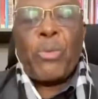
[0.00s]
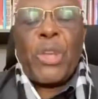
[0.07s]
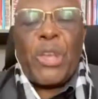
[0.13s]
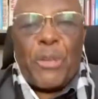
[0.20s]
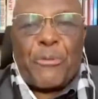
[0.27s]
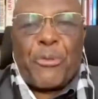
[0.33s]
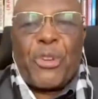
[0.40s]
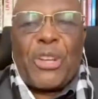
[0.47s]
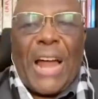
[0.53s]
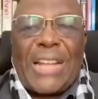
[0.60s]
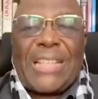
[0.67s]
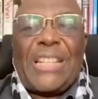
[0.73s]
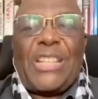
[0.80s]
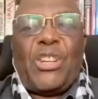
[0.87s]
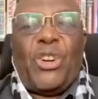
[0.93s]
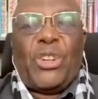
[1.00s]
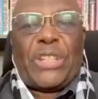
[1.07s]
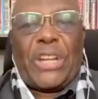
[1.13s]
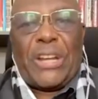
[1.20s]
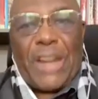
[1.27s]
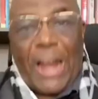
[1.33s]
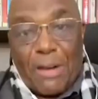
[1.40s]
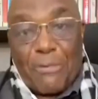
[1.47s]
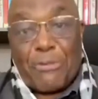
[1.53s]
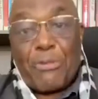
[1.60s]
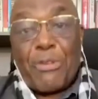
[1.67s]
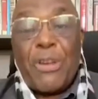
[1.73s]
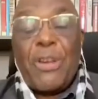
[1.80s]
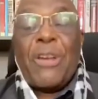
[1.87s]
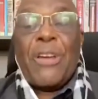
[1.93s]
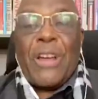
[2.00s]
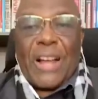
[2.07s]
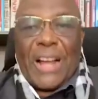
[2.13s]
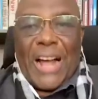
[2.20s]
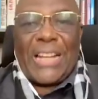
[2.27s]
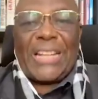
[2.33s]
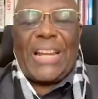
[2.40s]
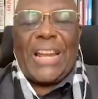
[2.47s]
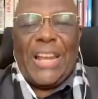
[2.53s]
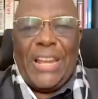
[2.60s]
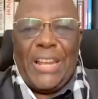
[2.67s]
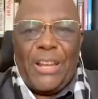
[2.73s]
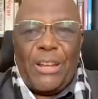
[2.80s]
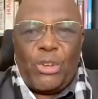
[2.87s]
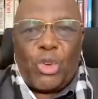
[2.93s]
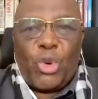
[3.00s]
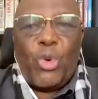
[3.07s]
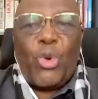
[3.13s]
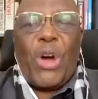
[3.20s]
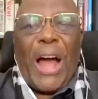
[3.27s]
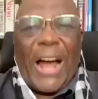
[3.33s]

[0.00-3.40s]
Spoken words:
If that is not enough, can he do